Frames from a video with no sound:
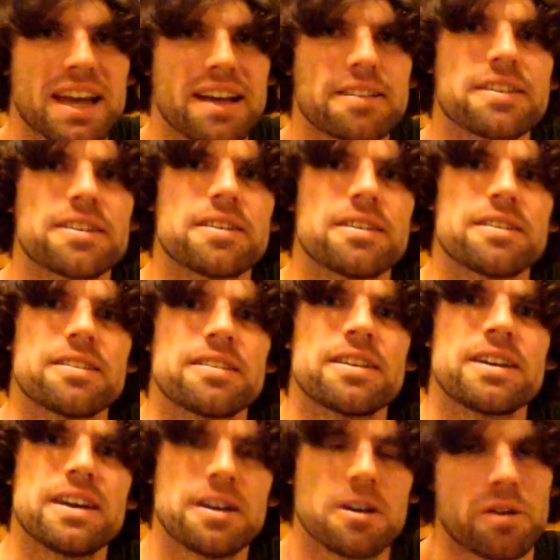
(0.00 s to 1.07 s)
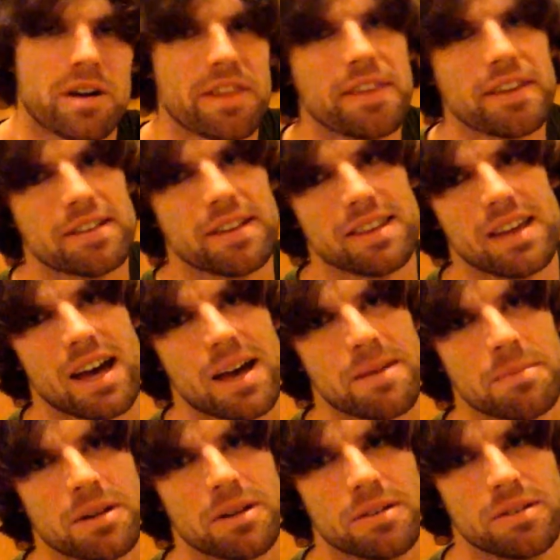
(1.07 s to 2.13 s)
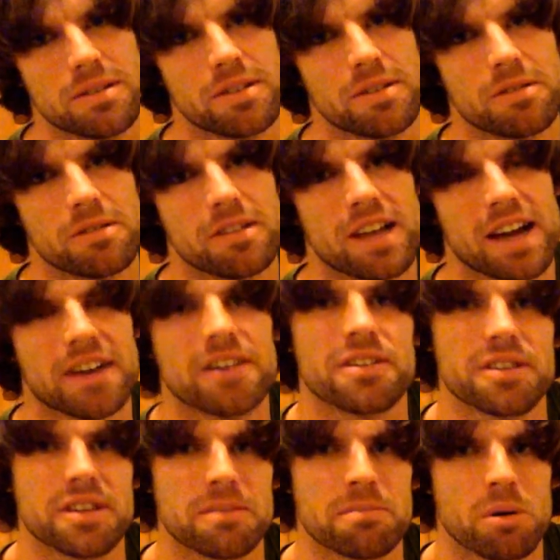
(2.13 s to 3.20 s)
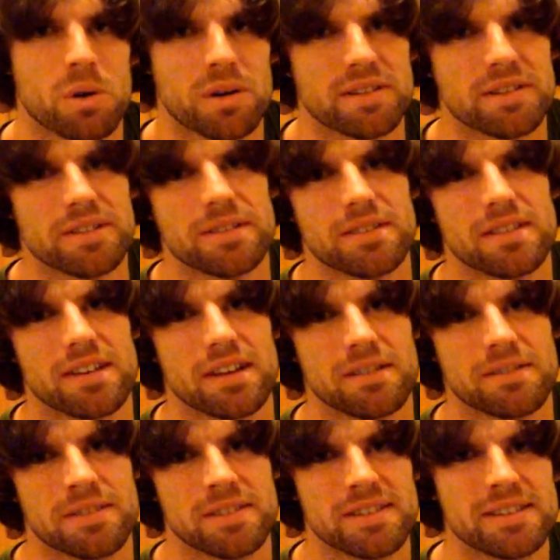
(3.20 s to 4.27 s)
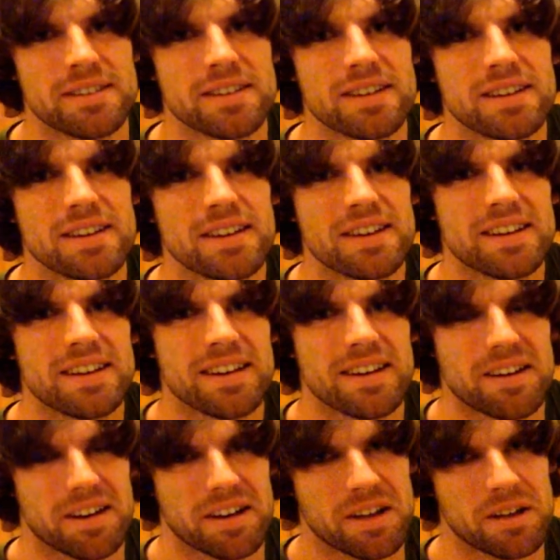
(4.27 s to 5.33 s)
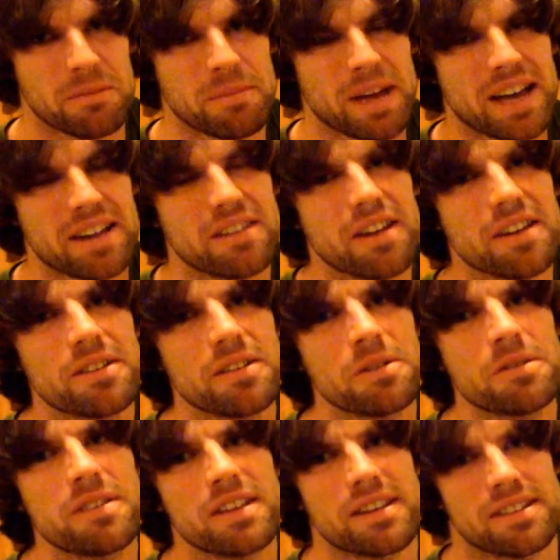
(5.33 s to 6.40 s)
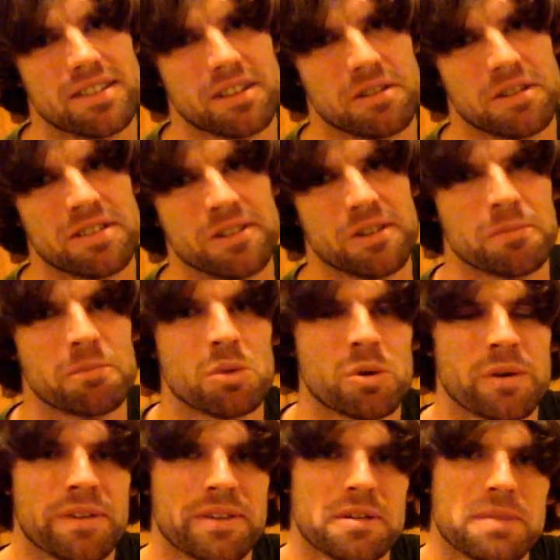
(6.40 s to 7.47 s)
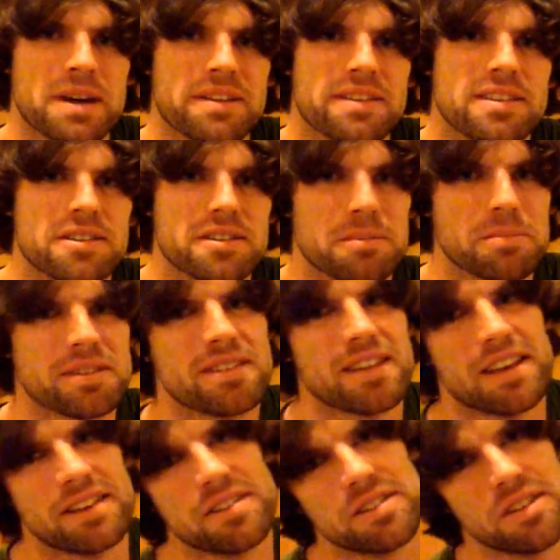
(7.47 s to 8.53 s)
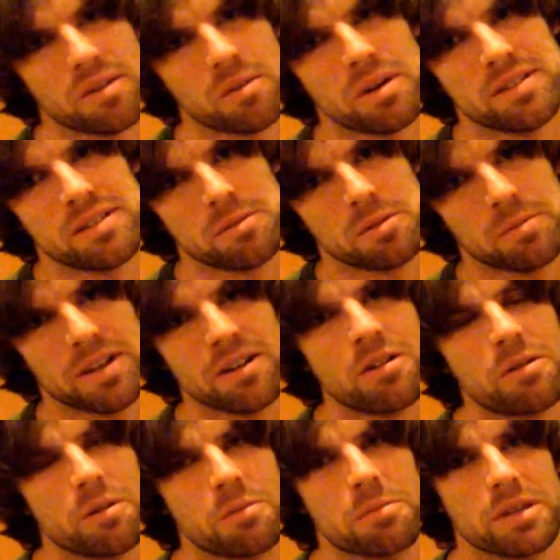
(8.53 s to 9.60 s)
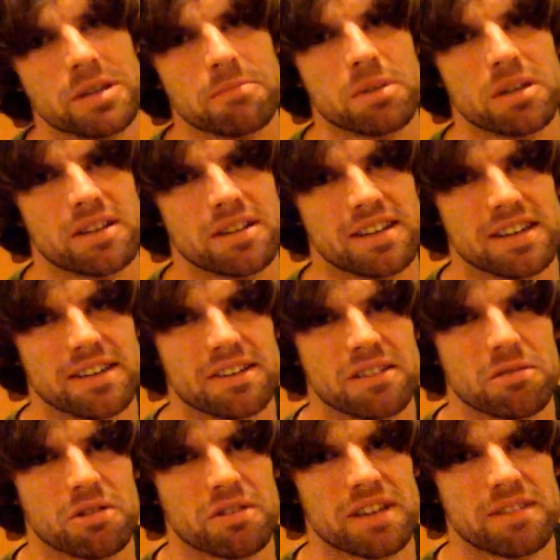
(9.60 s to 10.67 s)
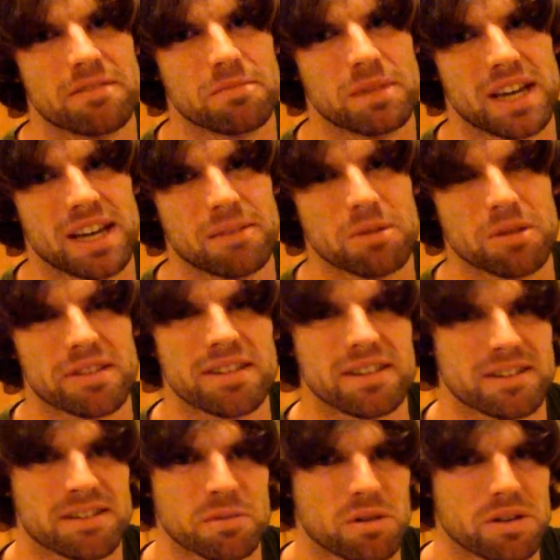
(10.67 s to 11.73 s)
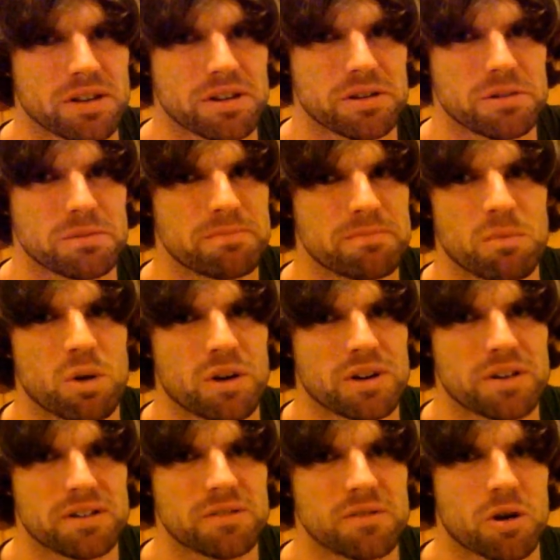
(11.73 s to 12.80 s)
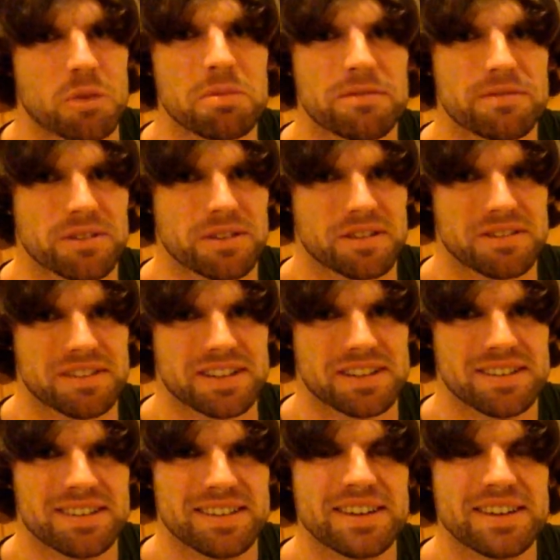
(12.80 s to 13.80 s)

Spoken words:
alcohol or anything like that because you will actually poison yourself. And dilute it so it's not more than about 30%, because otherwise it will be horribly burny and you won't even be able to swallow one dropper full of it.